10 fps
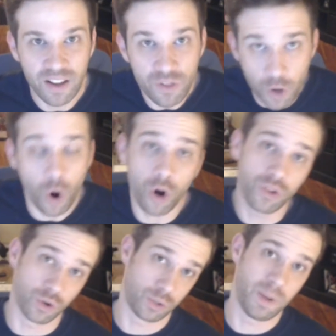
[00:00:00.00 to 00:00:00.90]
There are
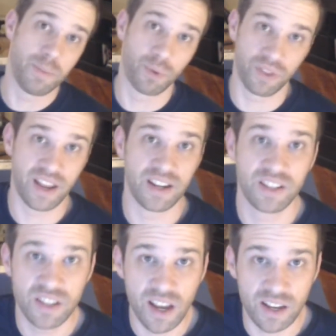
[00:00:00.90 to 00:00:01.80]
those people that
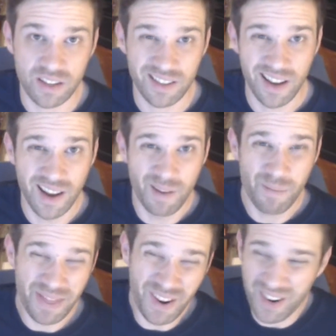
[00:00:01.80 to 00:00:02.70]
exist,
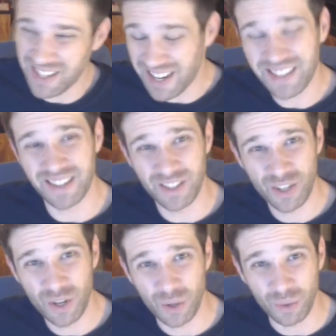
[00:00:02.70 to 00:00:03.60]
but they're addicted
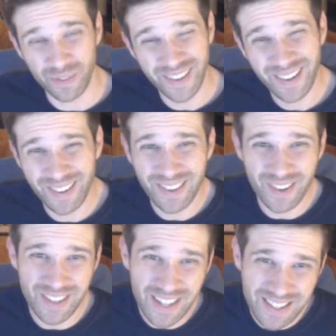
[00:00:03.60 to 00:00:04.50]
too. They're
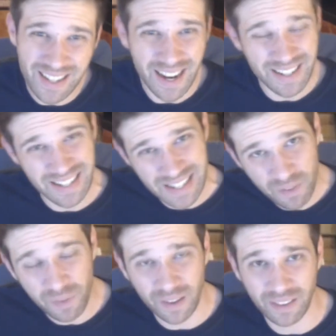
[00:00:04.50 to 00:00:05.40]
addicted kind of
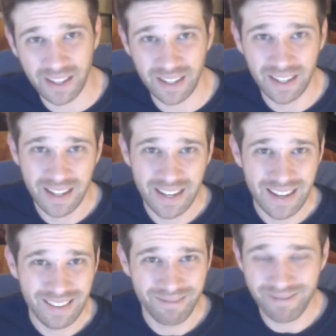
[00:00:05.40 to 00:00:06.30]
differently,
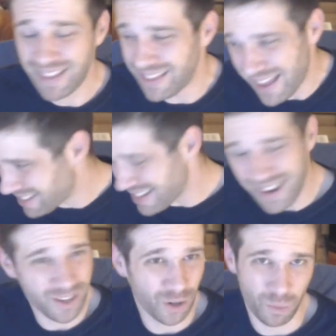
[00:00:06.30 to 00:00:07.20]
and that's
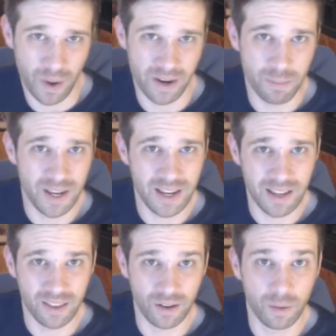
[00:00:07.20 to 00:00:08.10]
not a good way to be
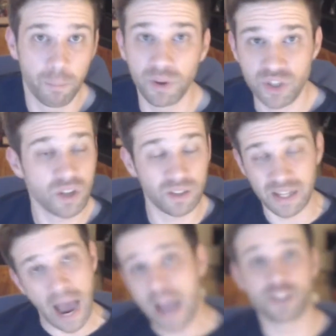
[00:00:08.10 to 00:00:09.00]
either. But
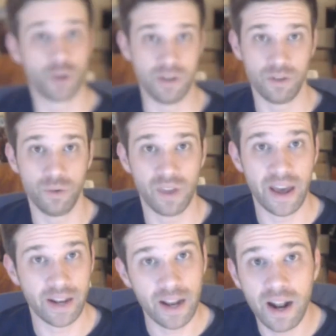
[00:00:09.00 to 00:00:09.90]
certainly I couldn't do
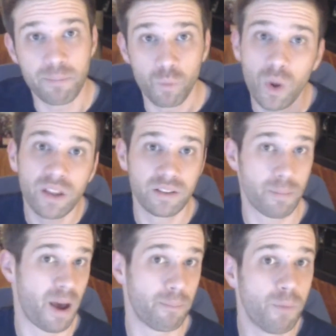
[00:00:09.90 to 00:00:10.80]
that, and I'm willing to
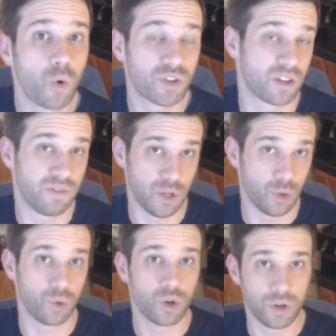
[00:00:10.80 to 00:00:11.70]
bet most of
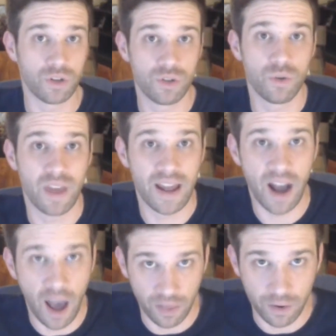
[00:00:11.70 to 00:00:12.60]
you couldn't do that
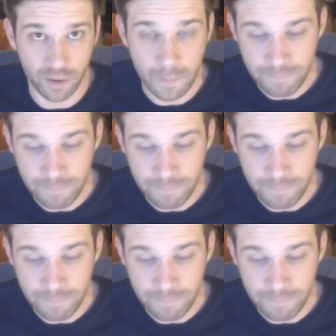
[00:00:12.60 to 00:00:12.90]
either.